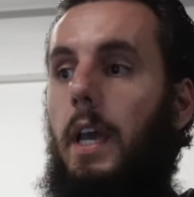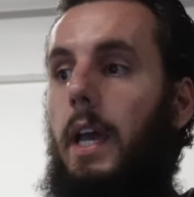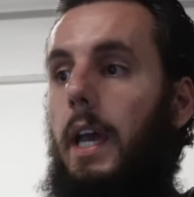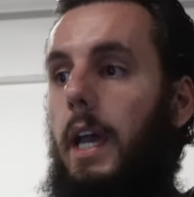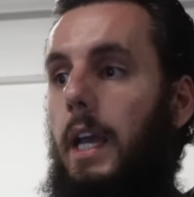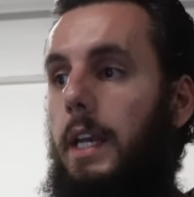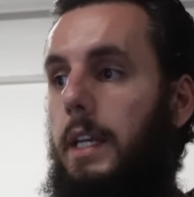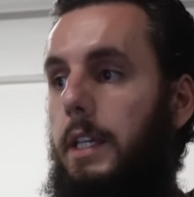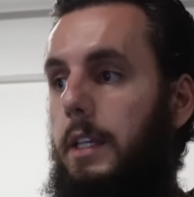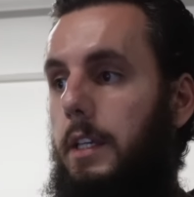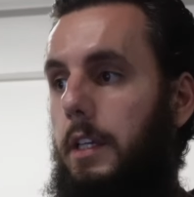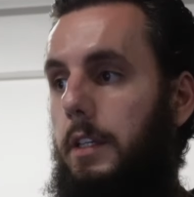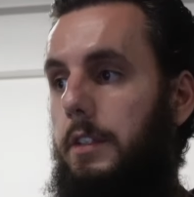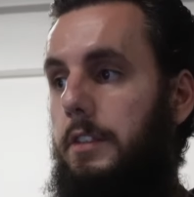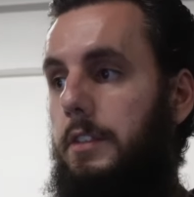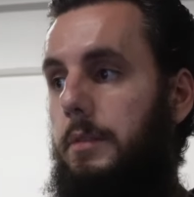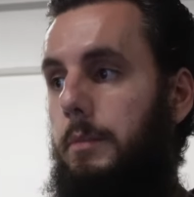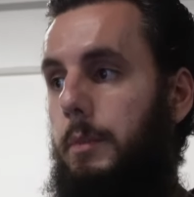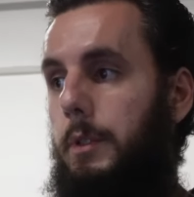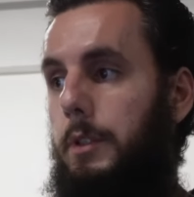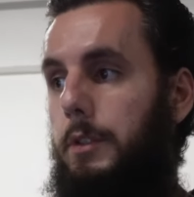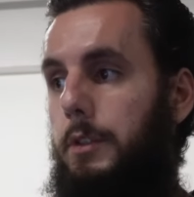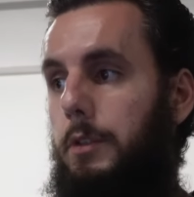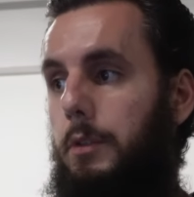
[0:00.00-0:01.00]
any
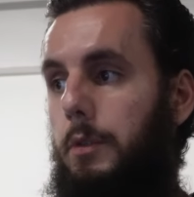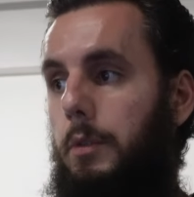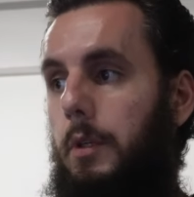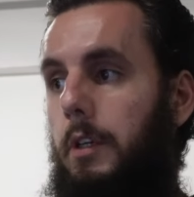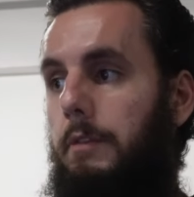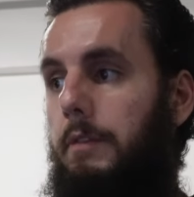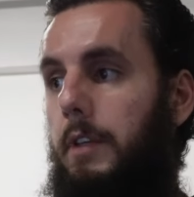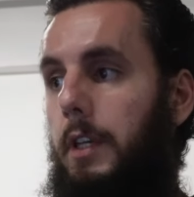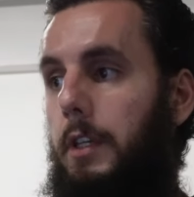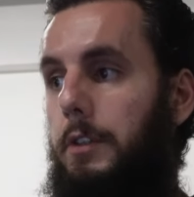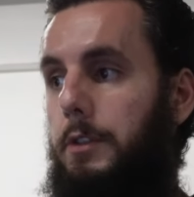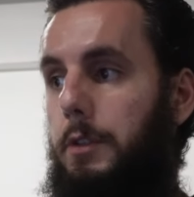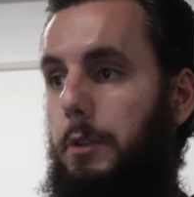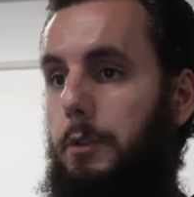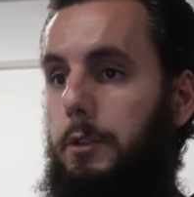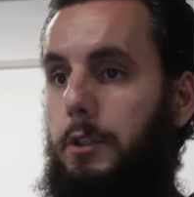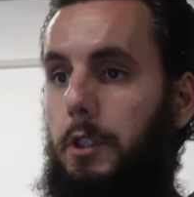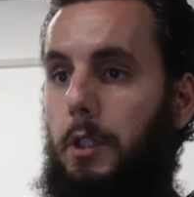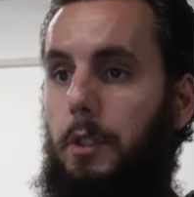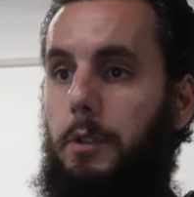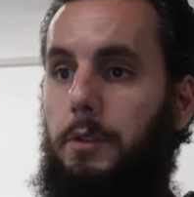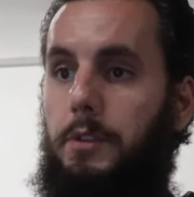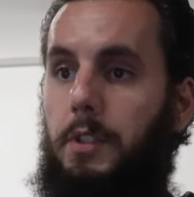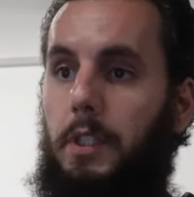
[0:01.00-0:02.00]
customers who have also
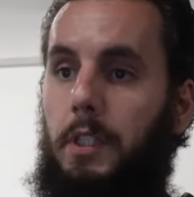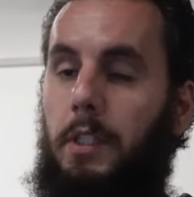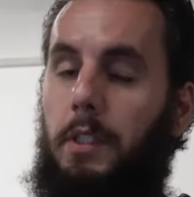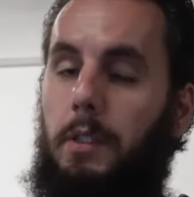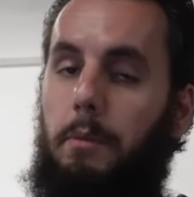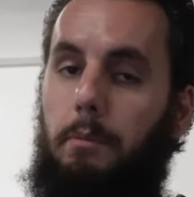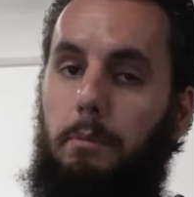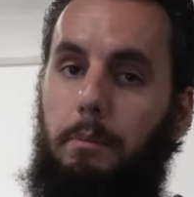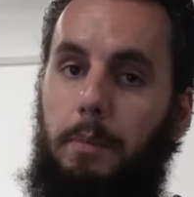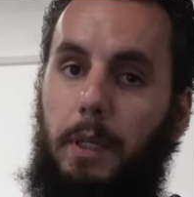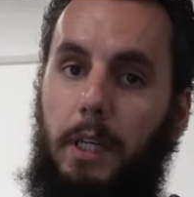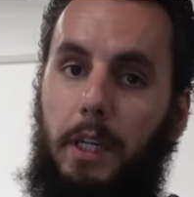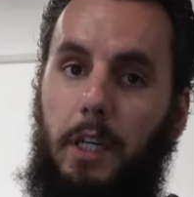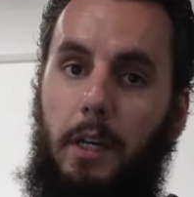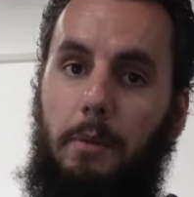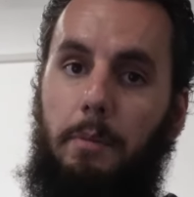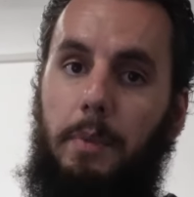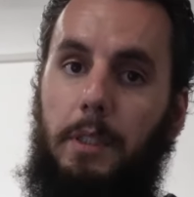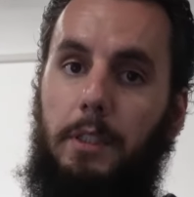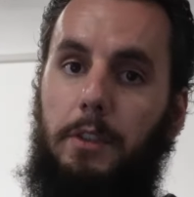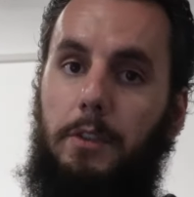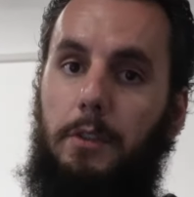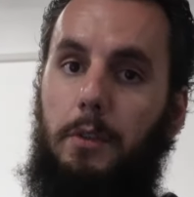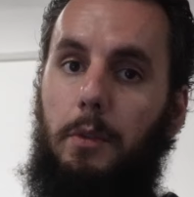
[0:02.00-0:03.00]
chosen pick up
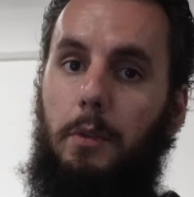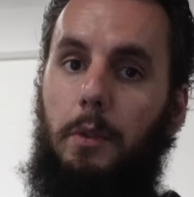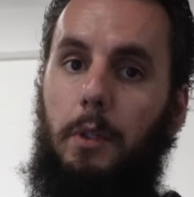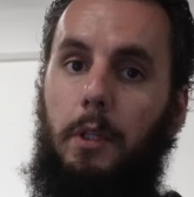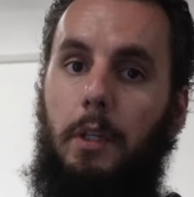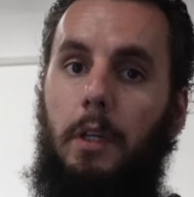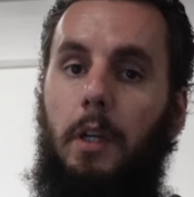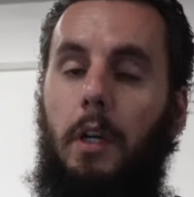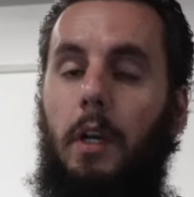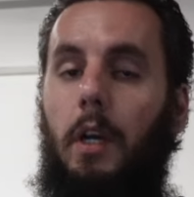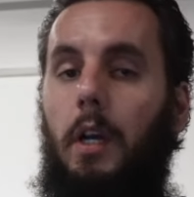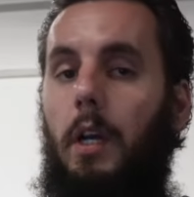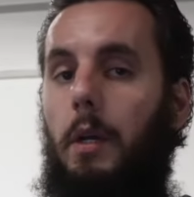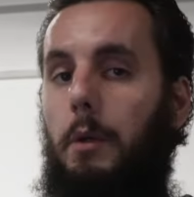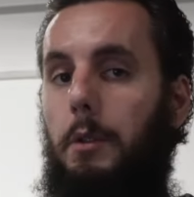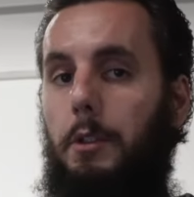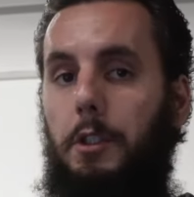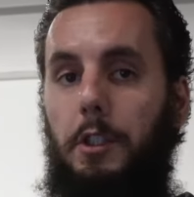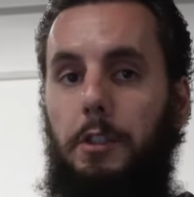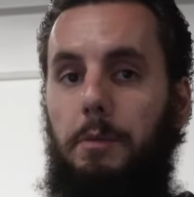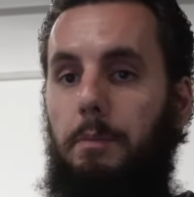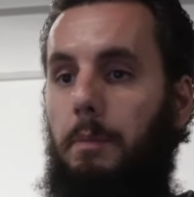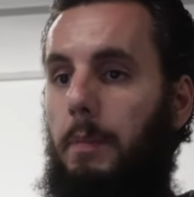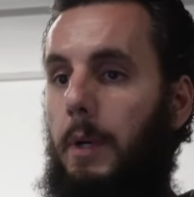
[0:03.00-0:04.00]
in store will
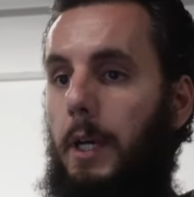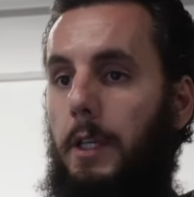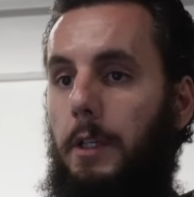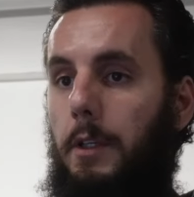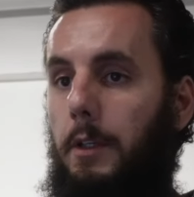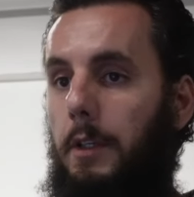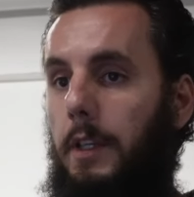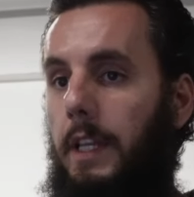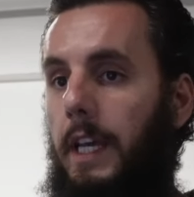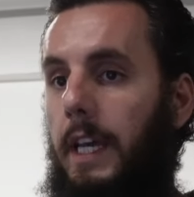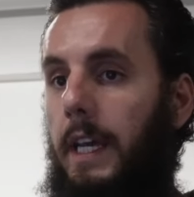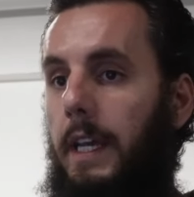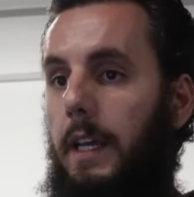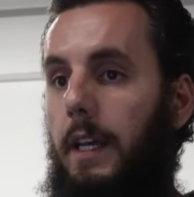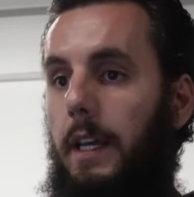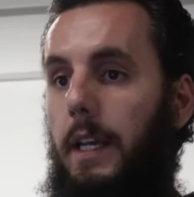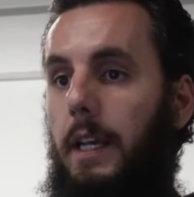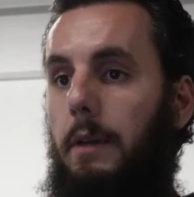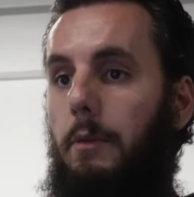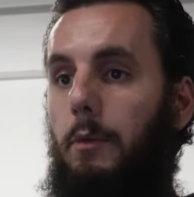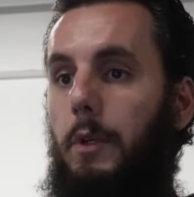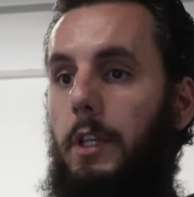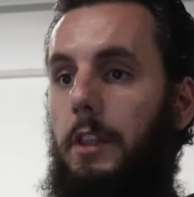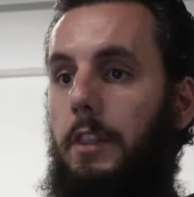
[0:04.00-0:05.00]
just bundle that
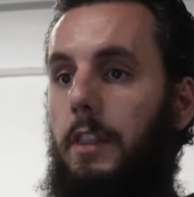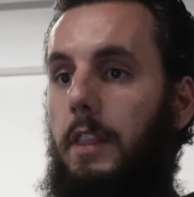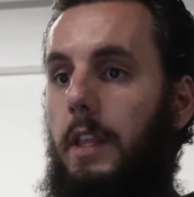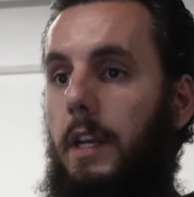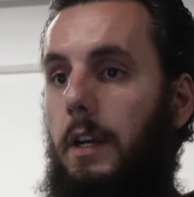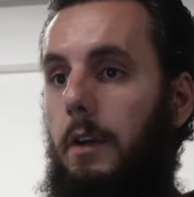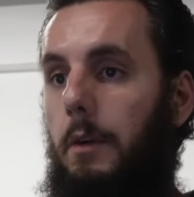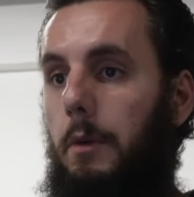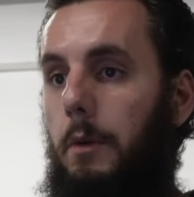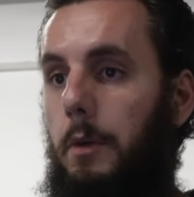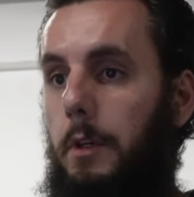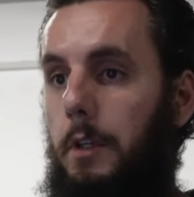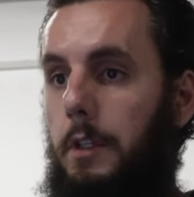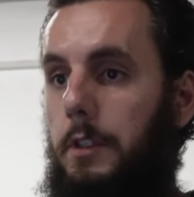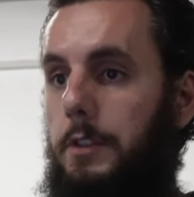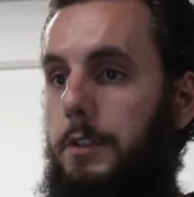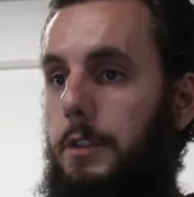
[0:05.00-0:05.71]
with their order.